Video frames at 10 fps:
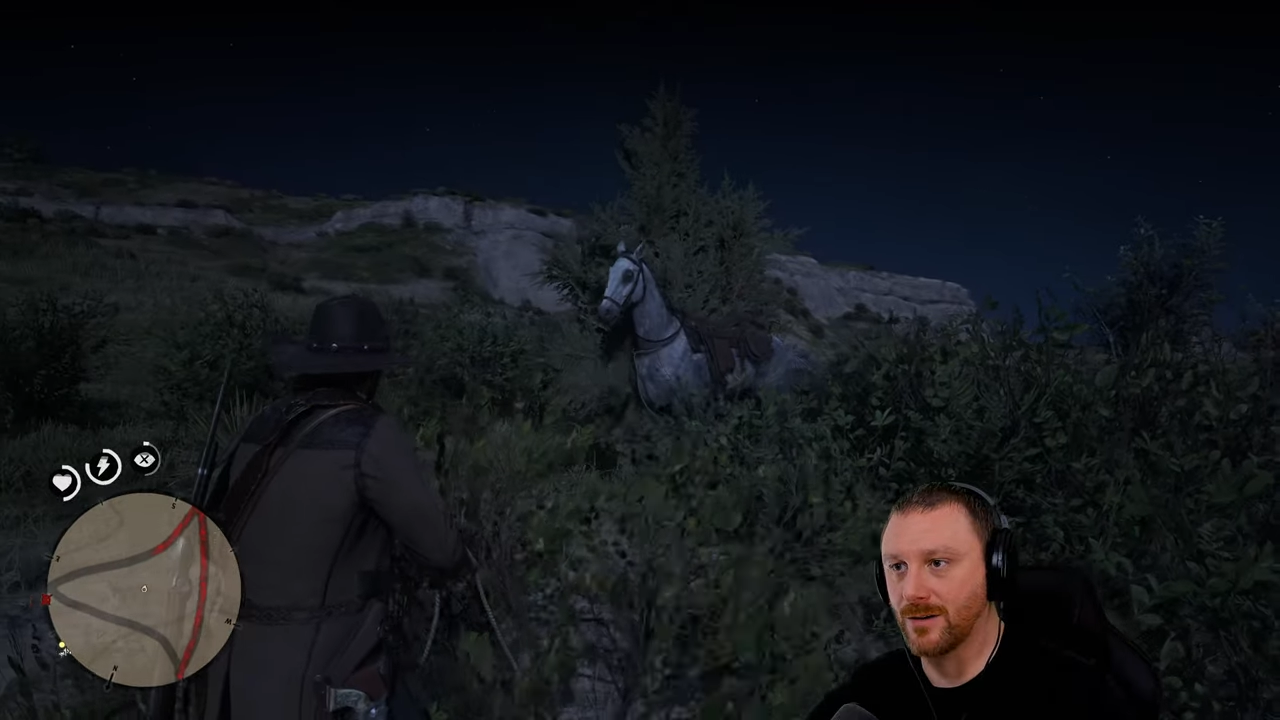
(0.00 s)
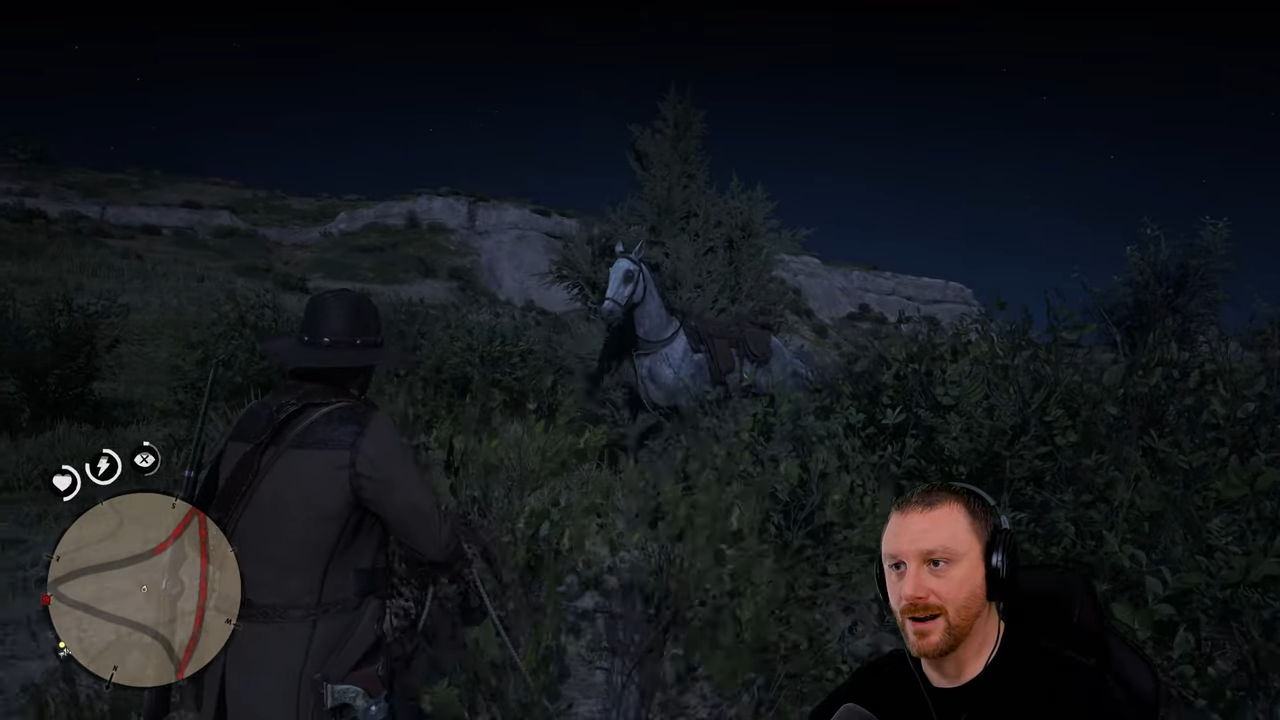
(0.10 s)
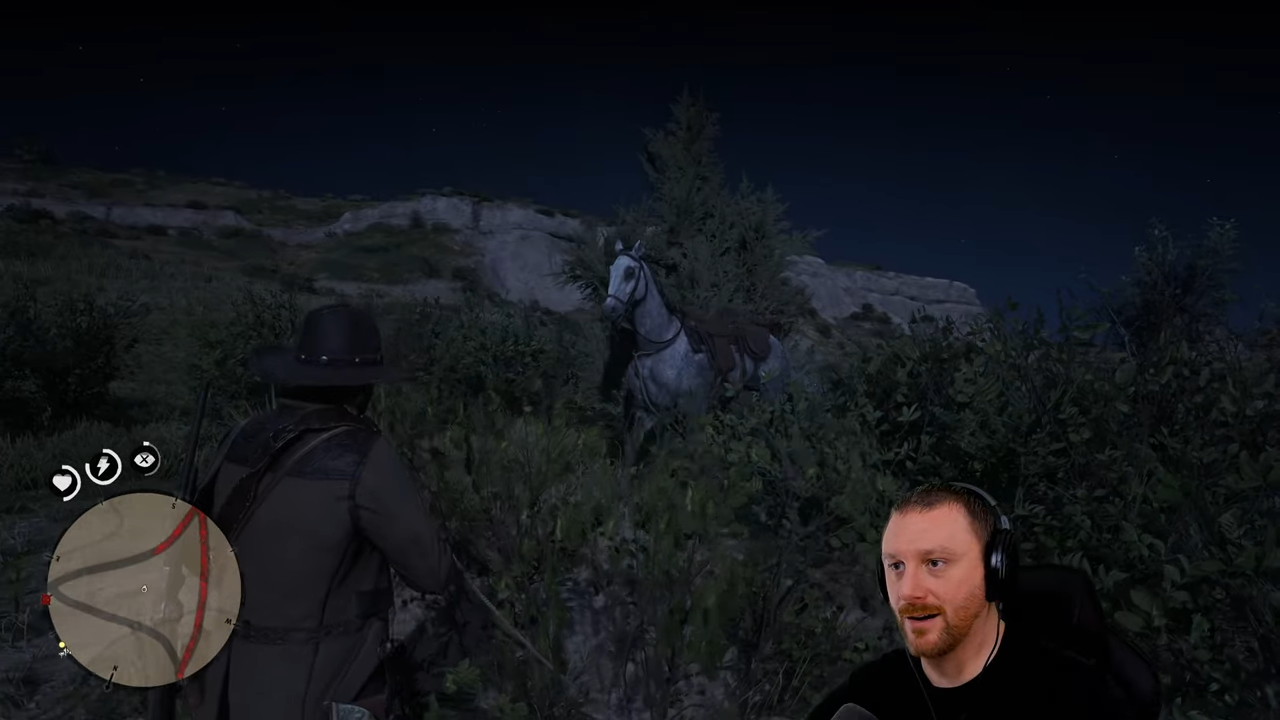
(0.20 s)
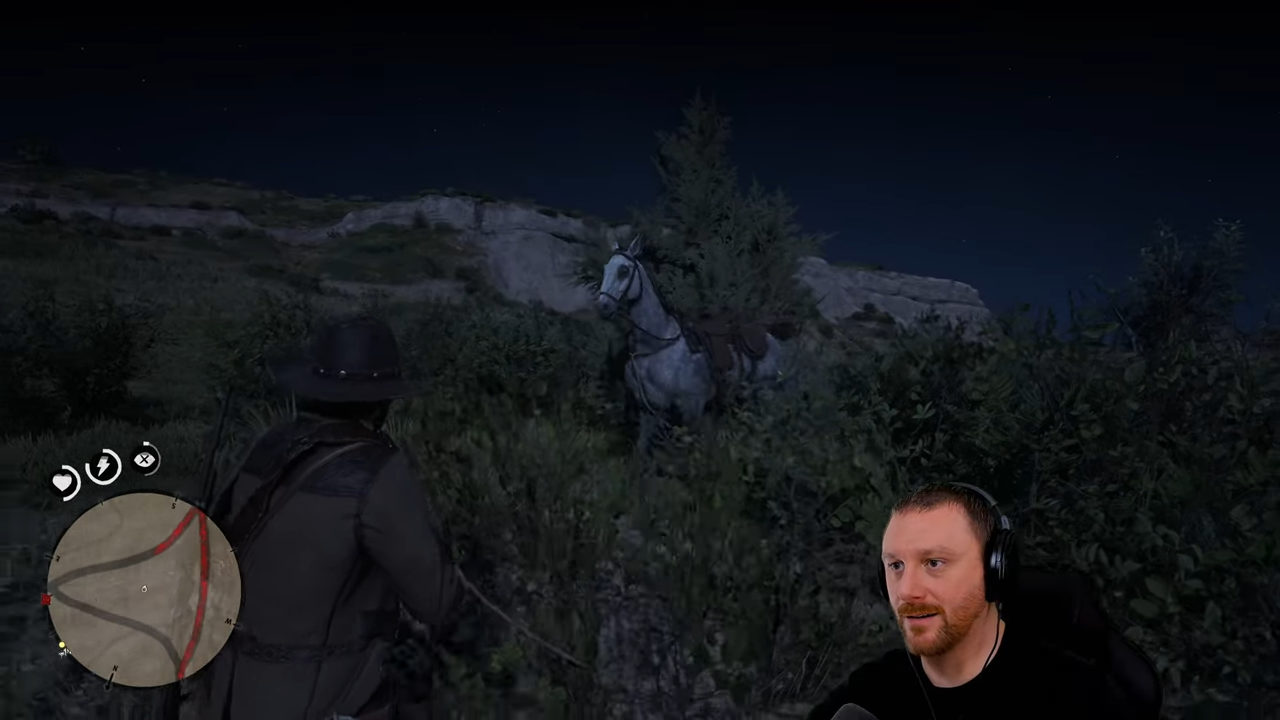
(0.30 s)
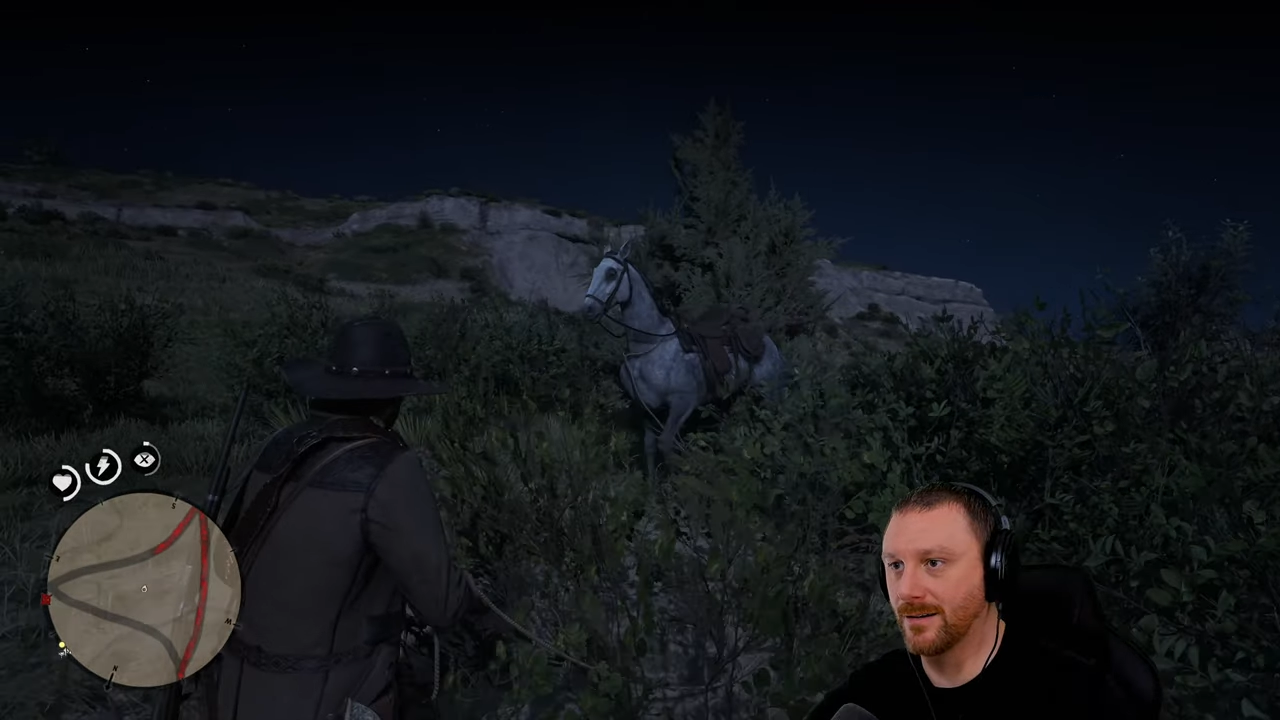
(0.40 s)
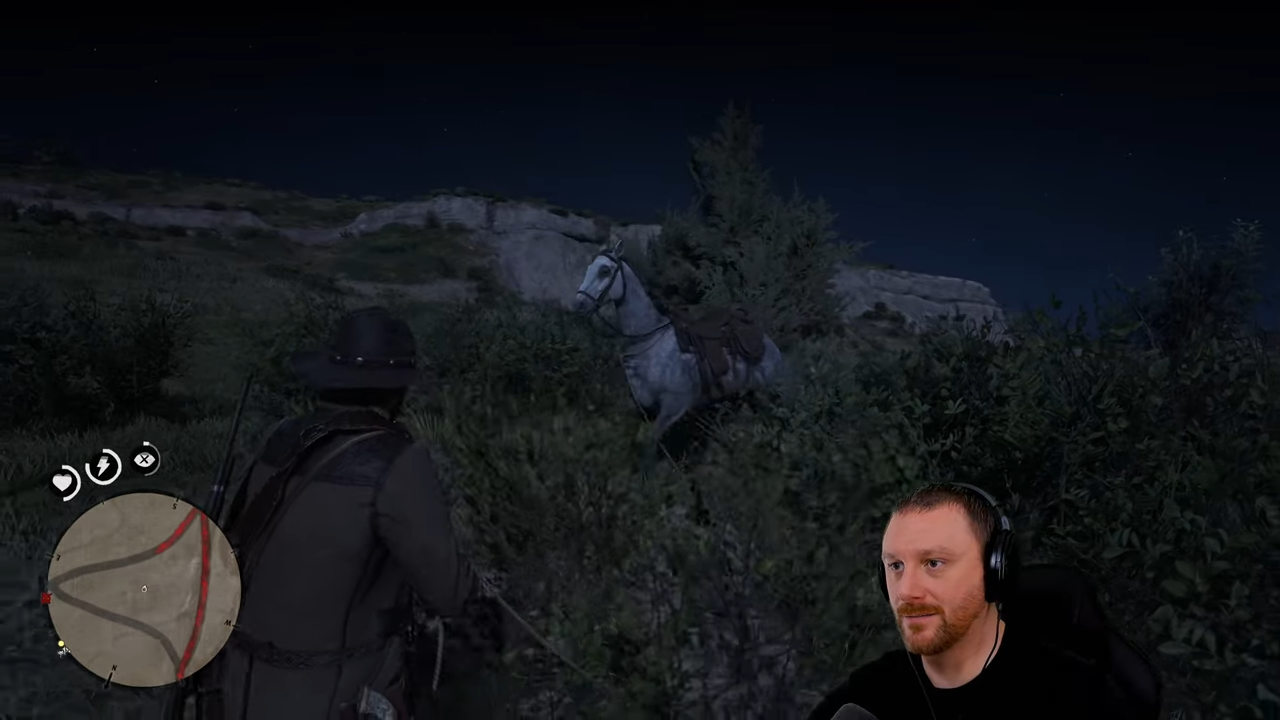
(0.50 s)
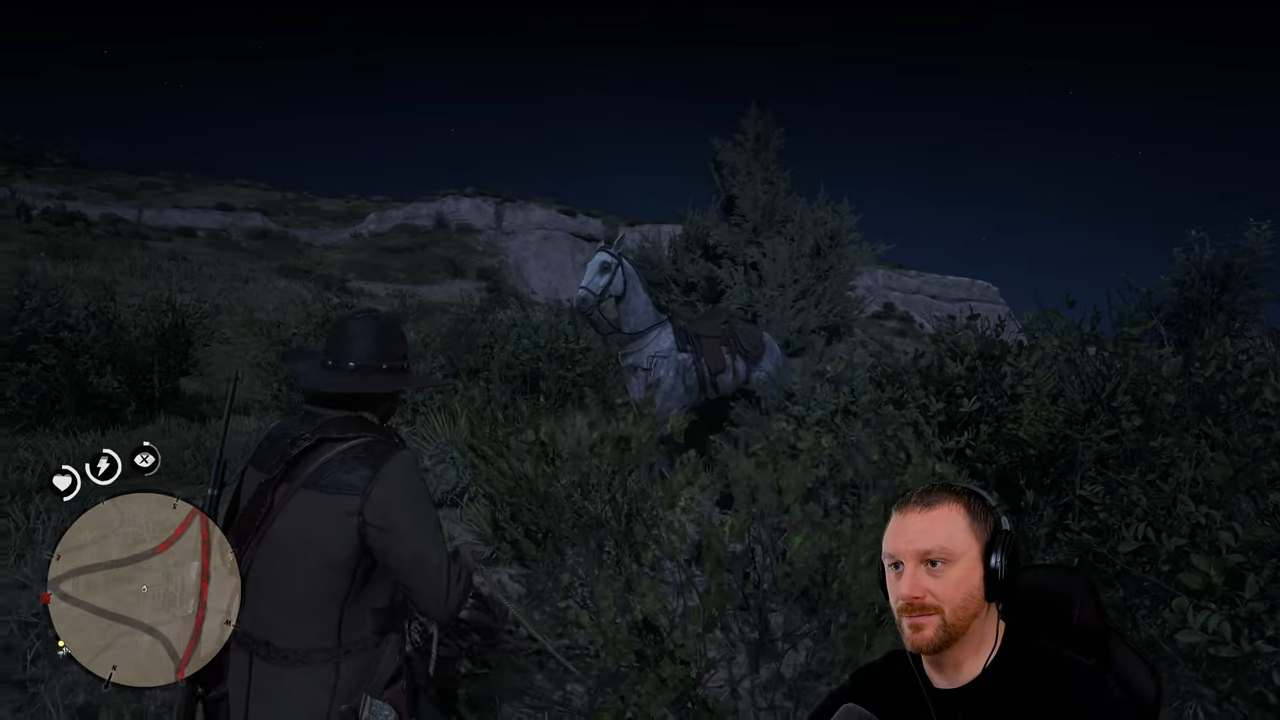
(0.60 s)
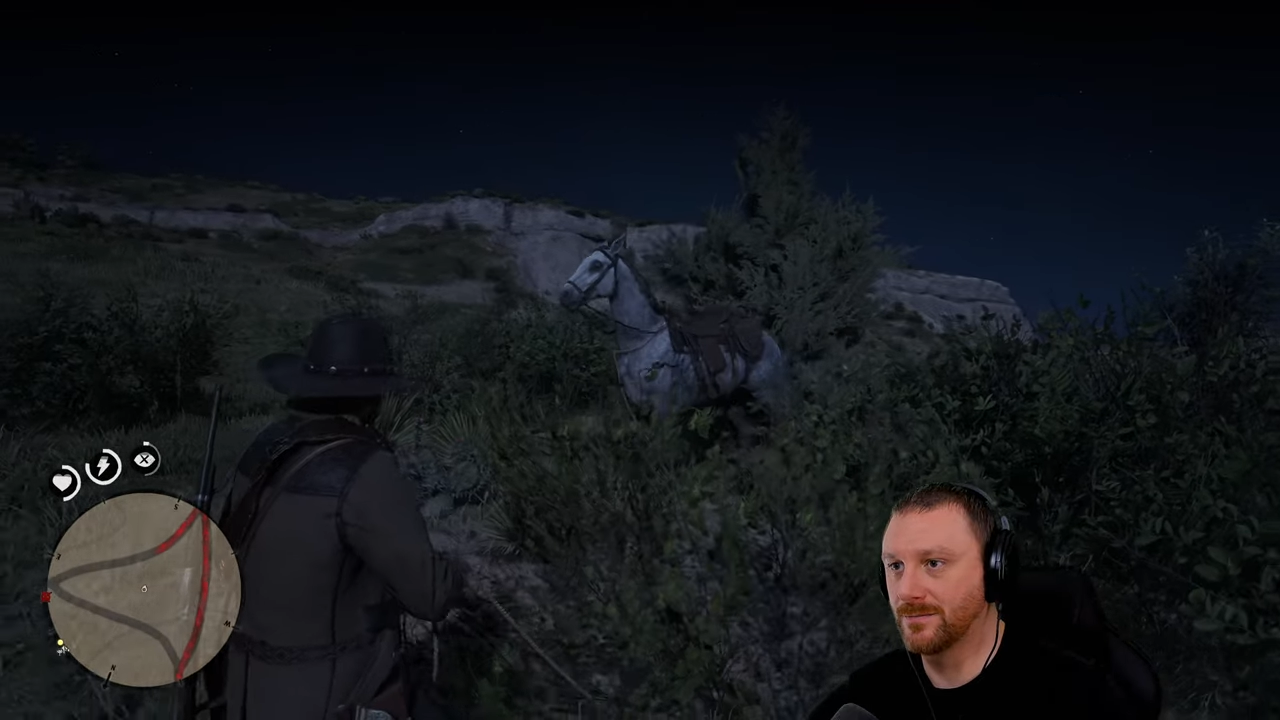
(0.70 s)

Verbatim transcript: around...